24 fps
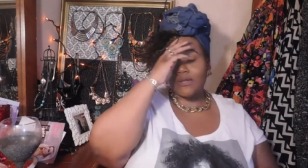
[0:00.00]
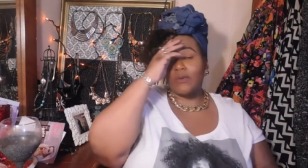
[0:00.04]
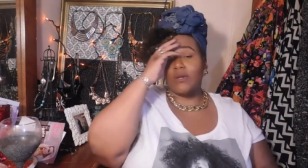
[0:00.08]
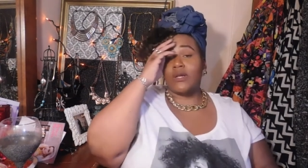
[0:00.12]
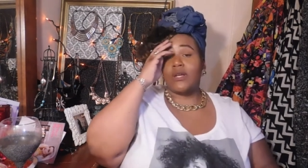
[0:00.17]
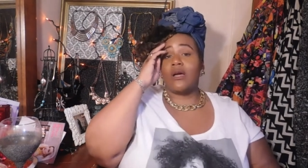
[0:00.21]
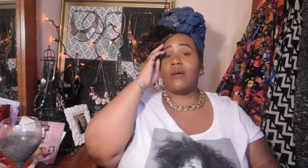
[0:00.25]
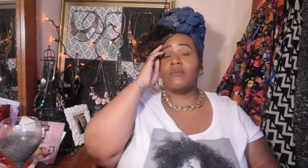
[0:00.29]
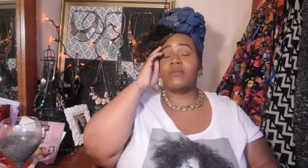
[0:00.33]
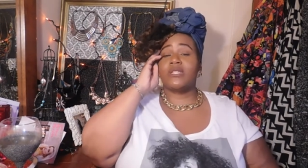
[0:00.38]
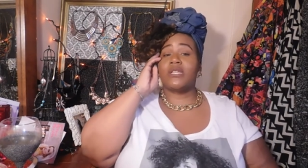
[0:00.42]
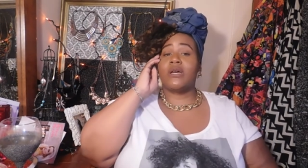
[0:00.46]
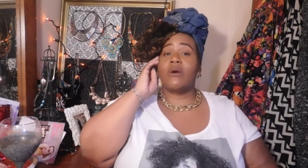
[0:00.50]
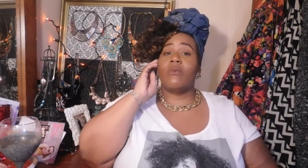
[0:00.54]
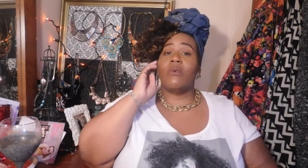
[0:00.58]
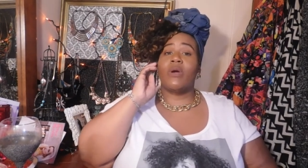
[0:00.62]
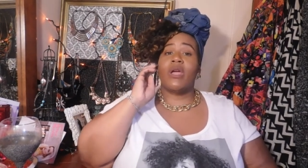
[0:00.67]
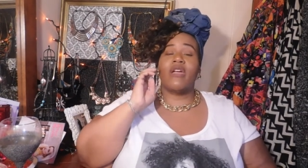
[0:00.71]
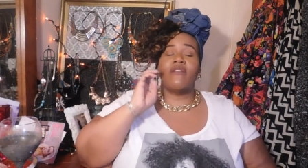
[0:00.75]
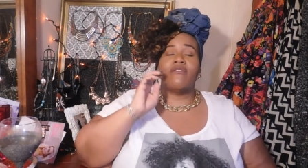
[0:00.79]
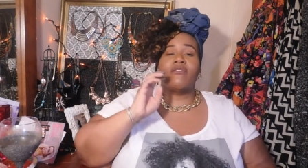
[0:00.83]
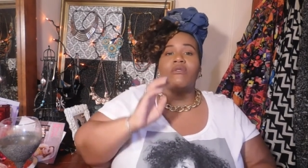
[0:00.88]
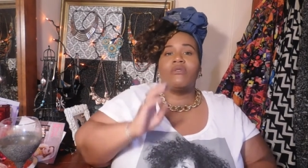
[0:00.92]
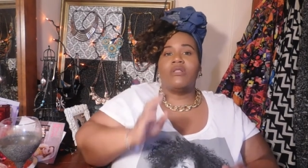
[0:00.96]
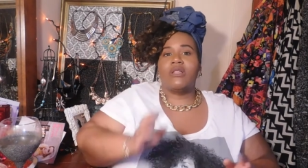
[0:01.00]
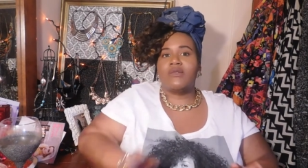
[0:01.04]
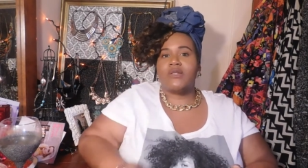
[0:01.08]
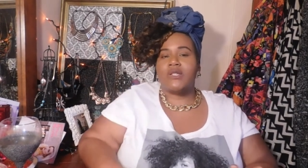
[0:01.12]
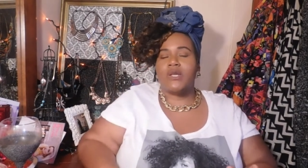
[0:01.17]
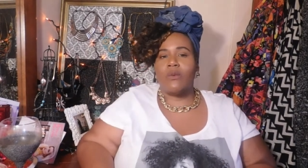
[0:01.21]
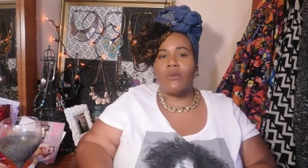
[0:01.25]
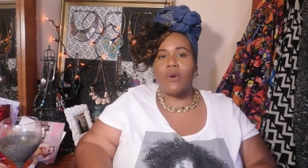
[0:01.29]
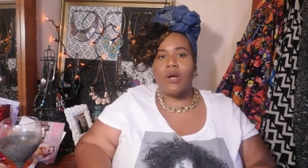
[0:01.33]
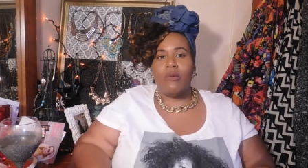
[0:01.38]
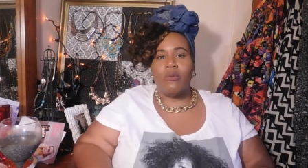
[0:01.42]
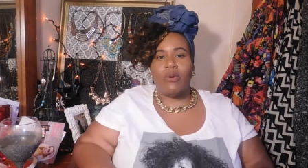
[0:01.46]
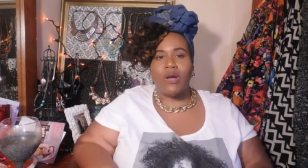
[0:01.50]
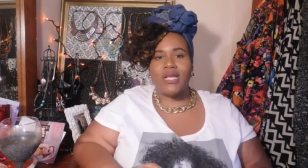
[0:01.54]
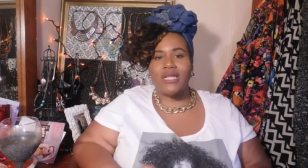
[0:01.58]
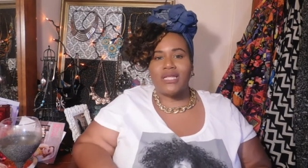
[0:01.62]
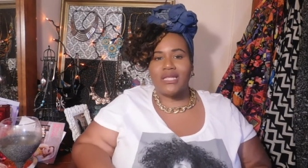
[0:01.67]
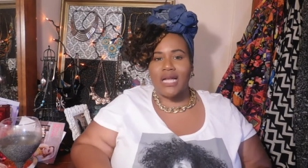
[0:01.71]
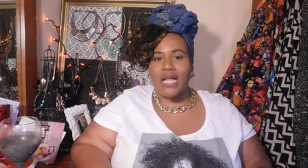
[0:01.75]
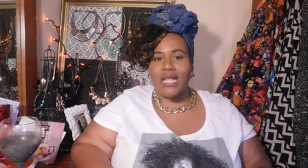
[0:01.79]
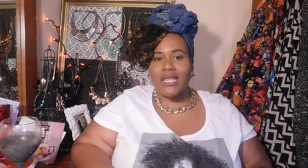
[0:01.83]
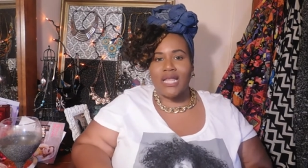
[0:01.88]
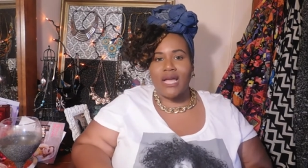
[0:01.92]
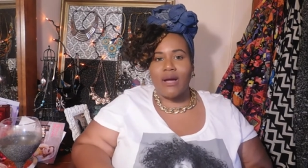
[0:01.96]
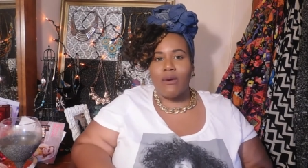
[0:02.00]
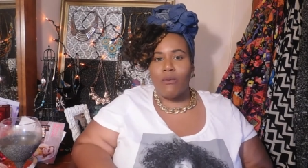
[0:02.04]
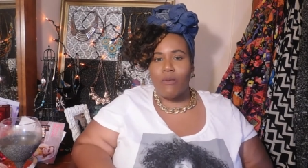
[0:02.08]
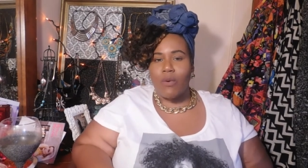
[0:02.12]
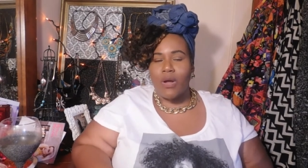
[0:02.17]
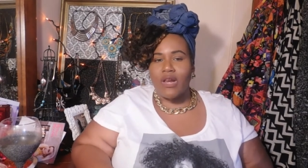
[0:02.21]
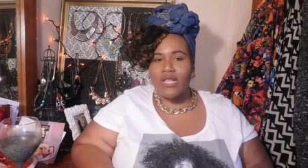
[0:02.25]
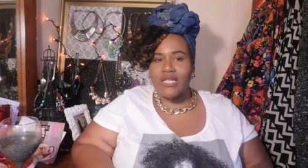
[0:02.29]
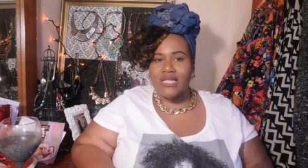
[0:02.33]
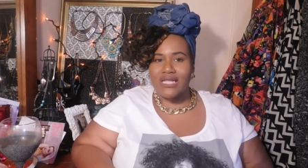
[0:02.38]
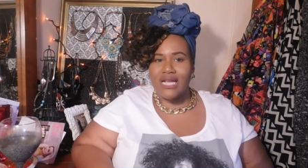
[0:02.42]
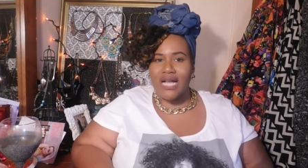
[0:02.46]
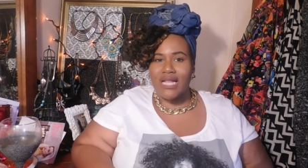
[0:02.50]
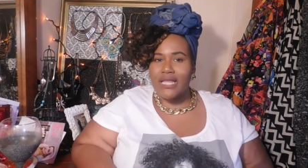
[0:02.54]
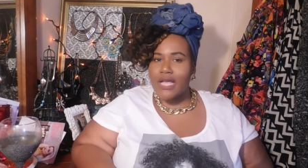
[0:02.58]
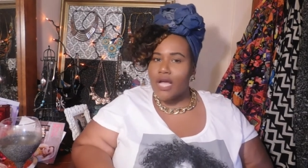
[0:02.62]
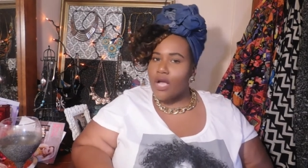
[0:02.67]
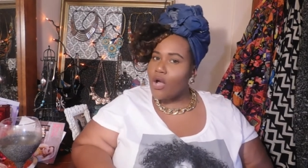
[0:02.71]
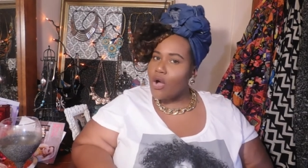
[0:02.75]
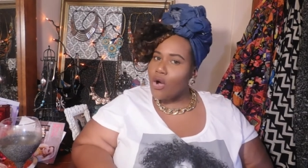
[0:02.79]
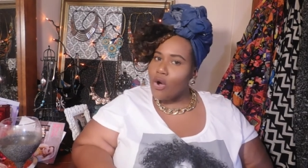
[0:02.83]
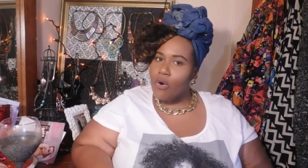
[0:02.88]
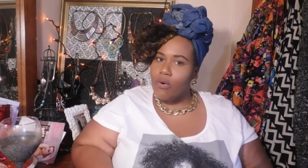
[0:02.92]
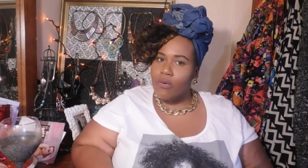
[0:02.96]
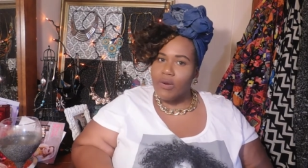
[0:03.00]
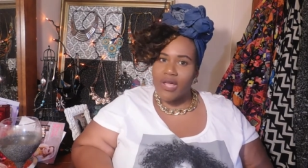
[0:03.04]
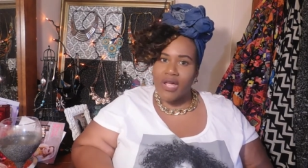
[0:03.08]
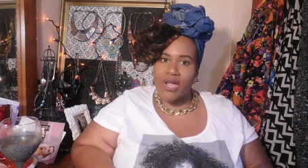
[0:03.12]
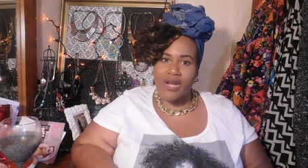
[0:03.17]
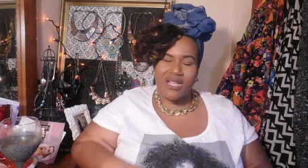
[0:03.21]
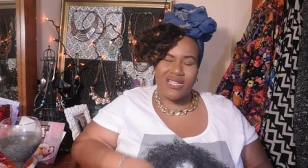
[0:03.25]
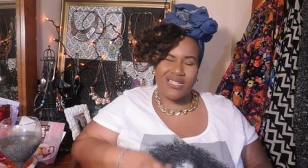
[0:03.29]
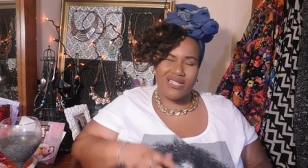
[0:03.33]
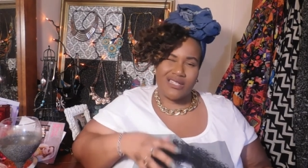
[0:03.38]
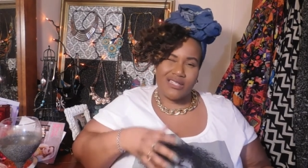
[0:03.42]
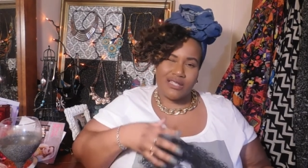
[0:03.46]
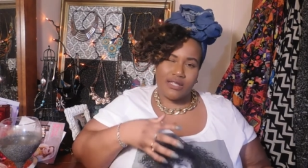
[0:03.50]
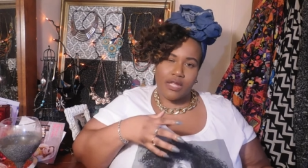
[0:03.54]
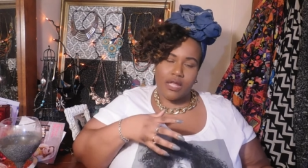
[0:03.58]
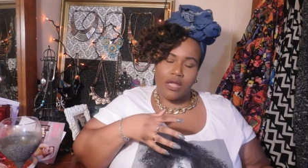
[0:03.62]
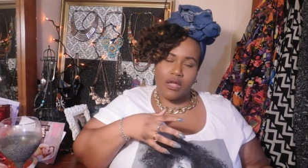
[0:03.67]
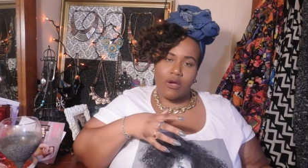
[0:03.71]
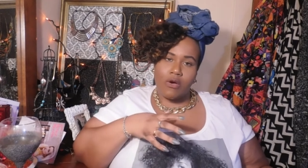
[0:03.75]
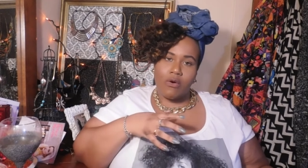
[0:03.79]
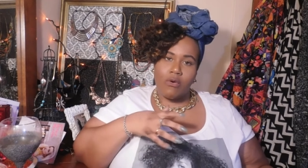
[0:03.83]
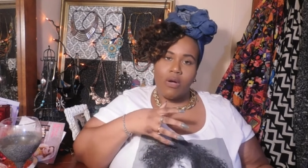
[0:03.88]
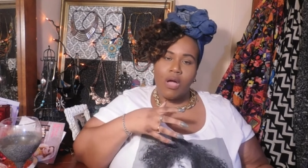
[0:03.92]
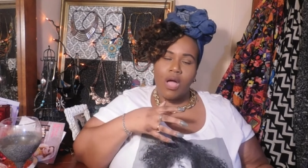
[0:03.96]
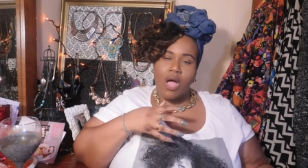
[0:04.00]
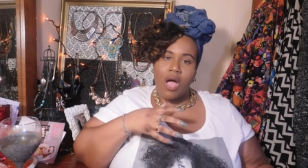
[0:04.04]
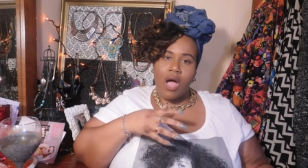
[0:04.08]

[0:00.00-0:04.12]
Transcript: one up somewhere, if you live somewhere where it's not that it's not that cold yet, it's still